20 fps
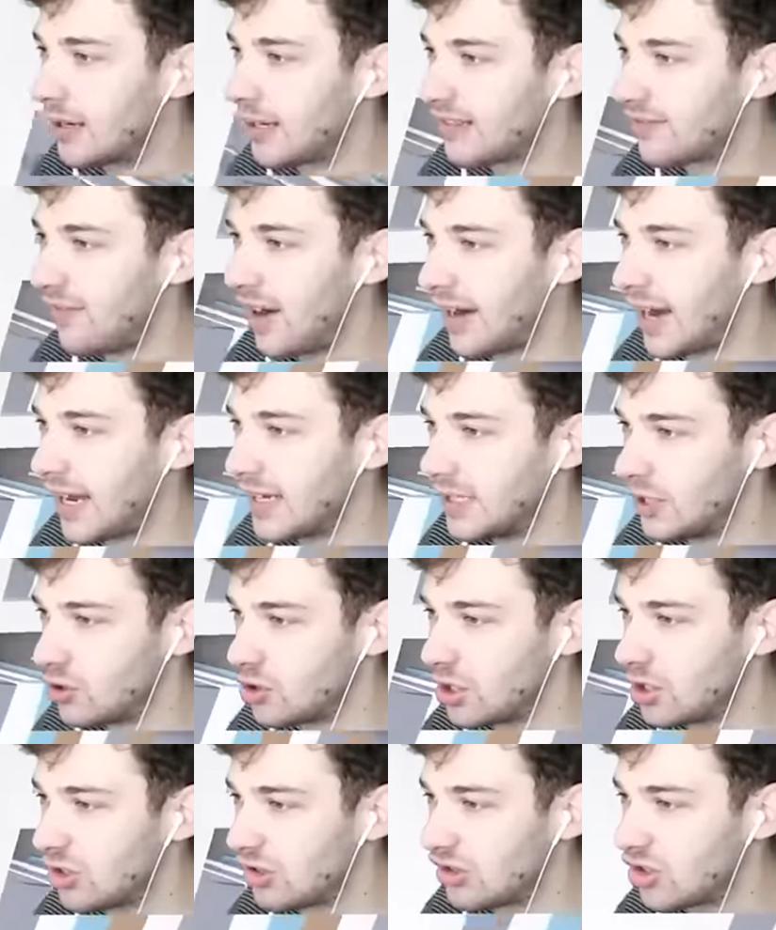It's fine. I need
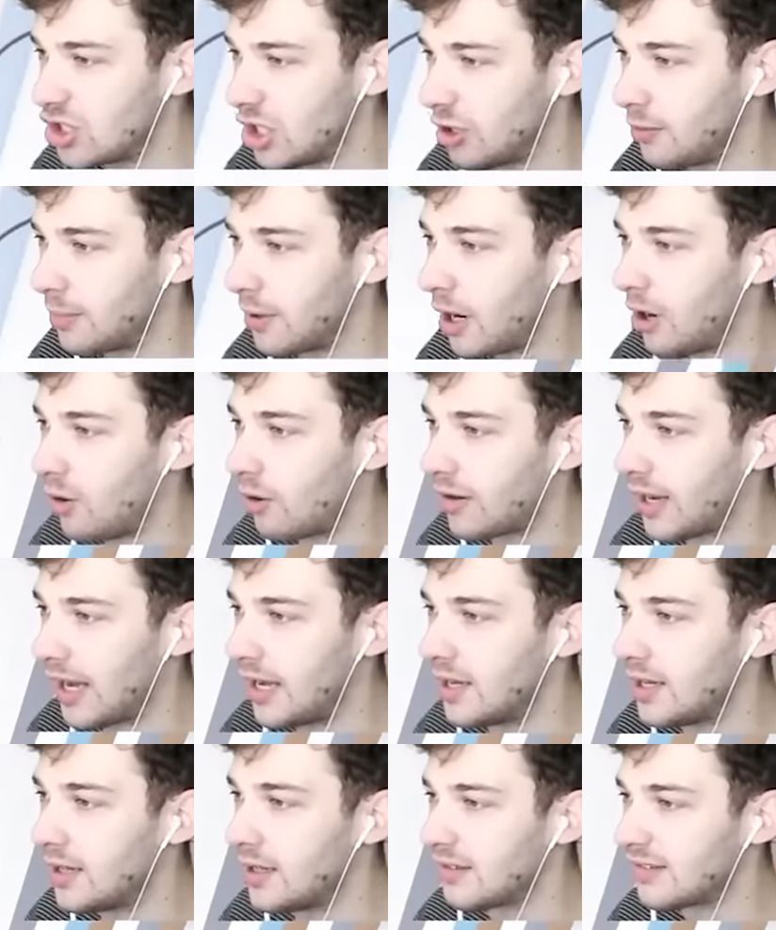you to just chill, bro,
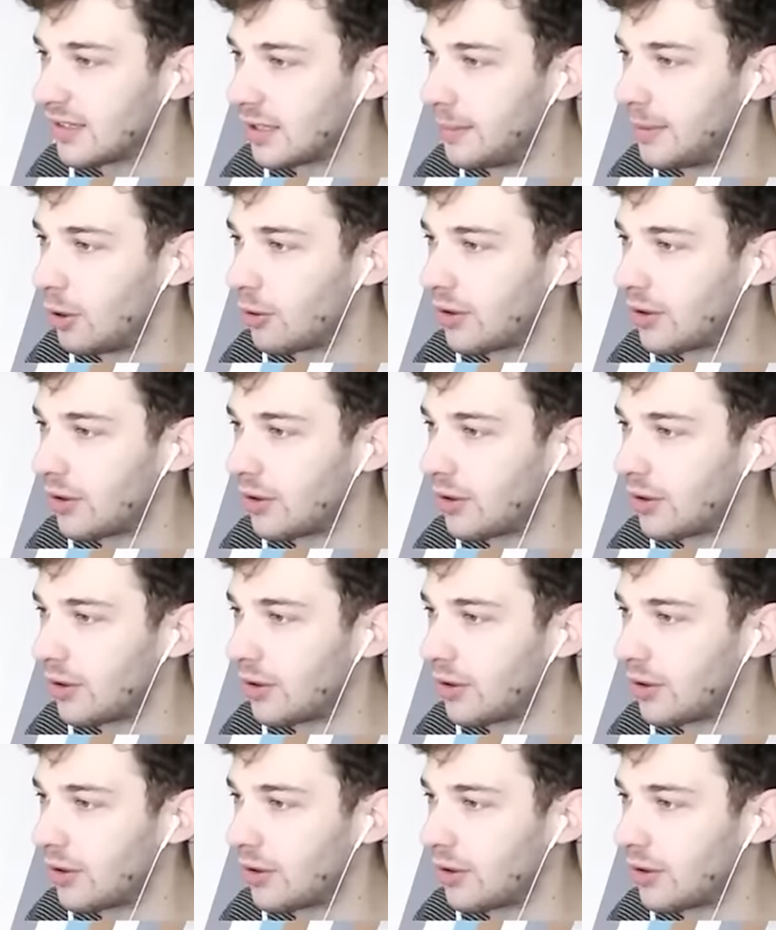okay? It's gonna be